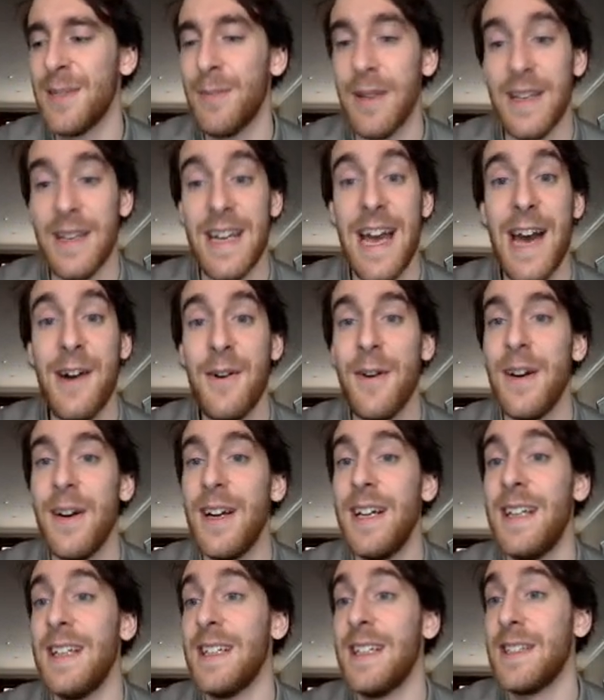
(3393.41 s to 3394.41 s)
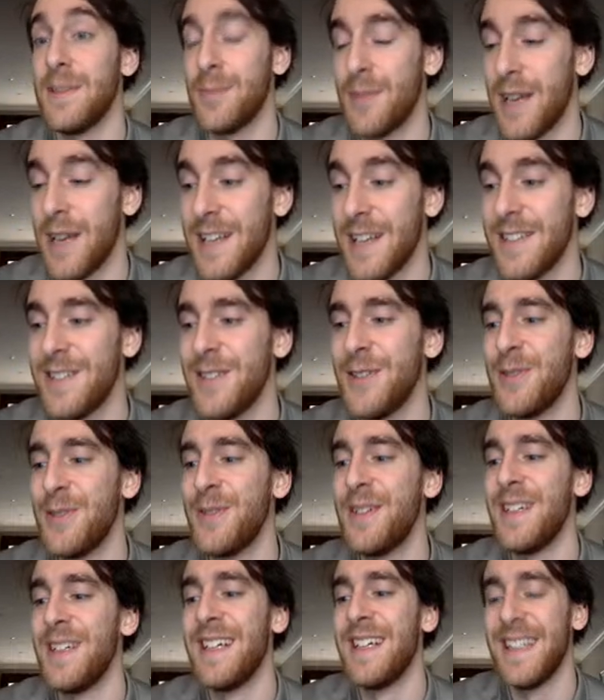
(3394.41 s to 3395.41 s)
but now it's brand
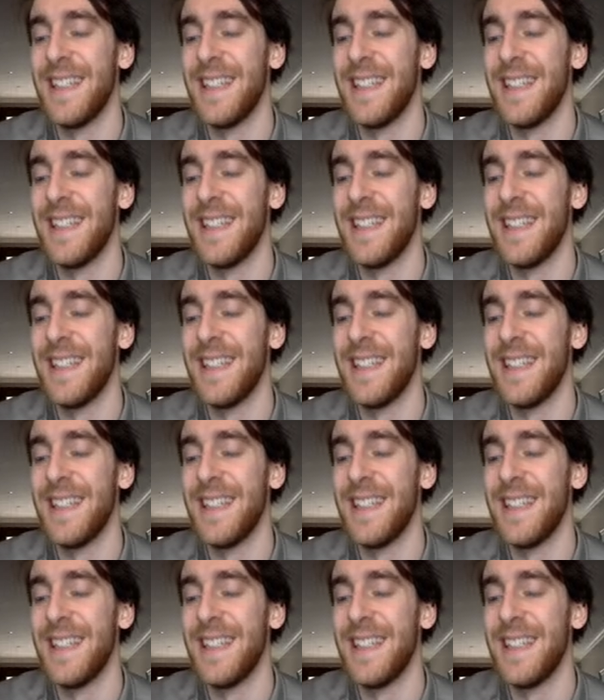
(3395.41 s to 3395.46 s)
new.